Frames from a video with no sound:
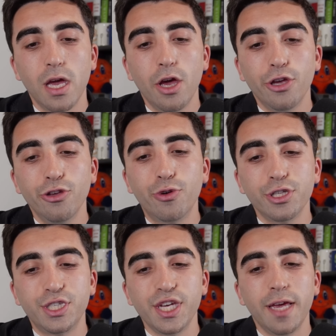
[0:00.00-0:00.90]
You
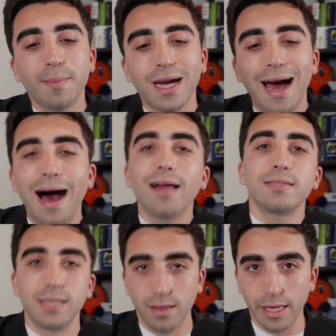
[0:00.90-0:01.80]
could see him
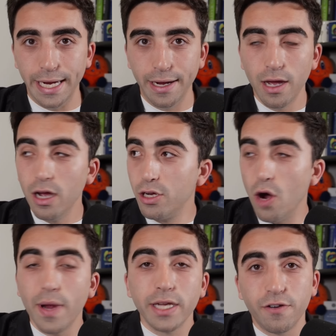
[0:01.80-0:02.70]
constantly
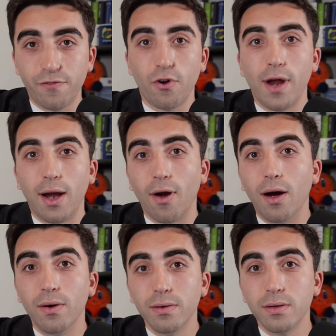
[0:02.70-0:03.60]
going to
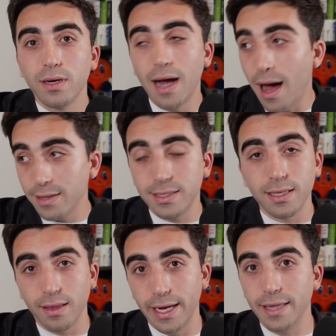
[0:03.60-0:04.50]
Ferrero,
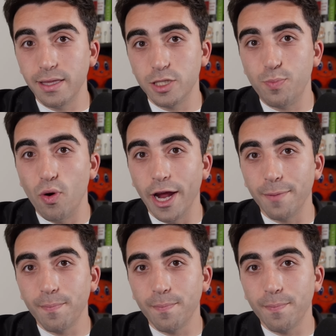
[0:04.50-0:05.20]
constantly at this point.